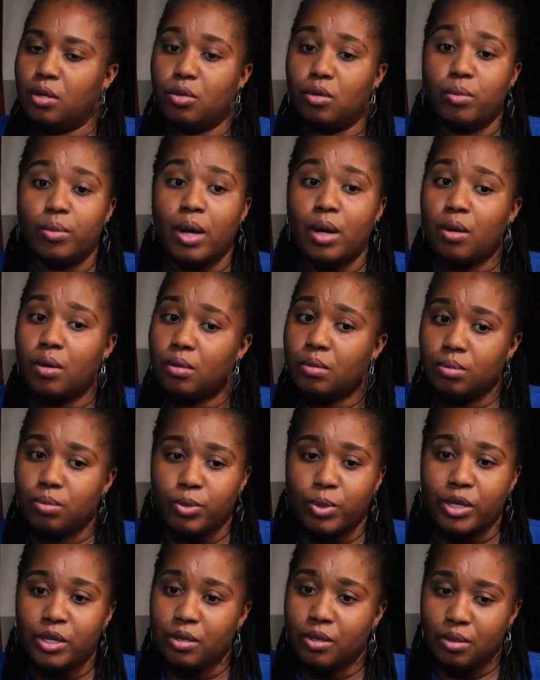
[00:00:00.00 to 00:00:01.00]
We're
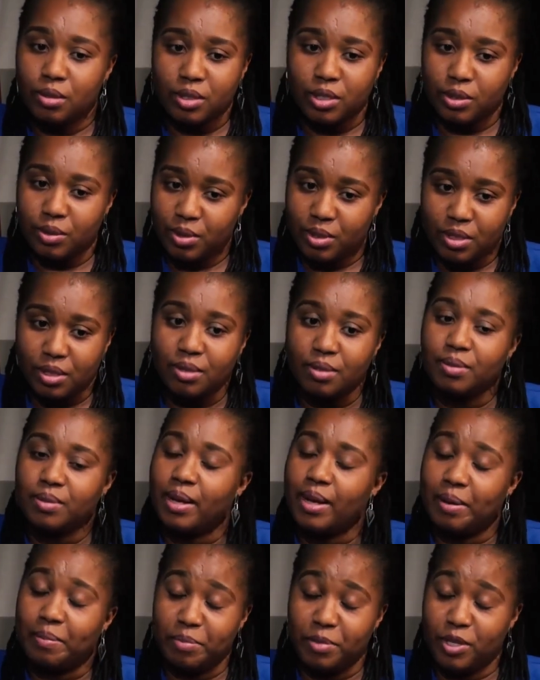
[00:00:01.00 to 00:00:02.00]
all guilty.
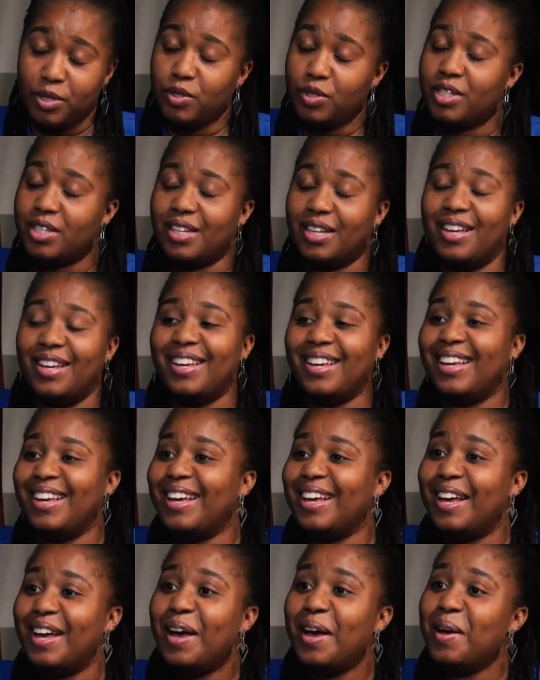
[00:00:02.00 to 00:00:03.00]
I'm guilty.
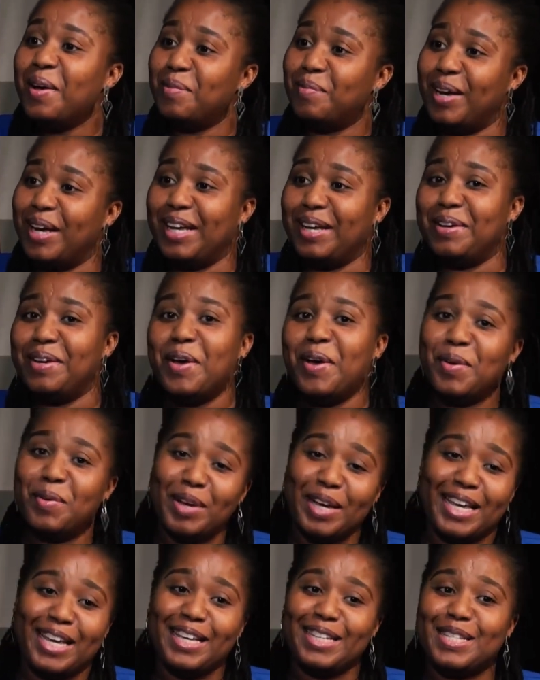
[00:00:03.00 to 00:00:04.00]

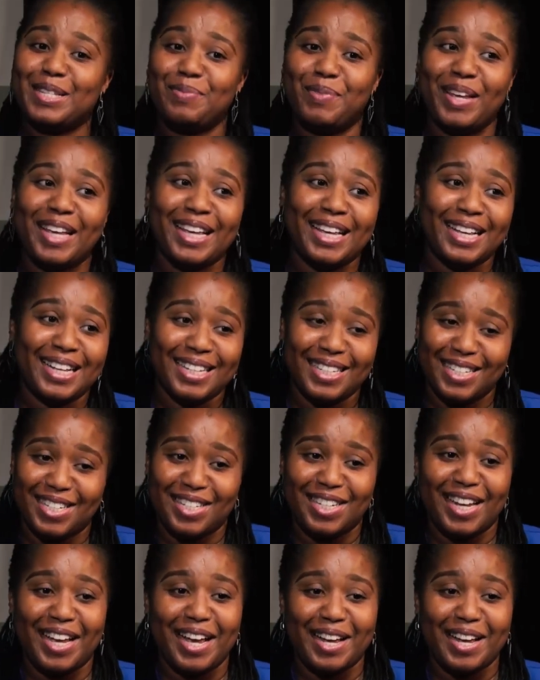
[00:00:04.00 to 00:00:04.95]
my kids speak English. They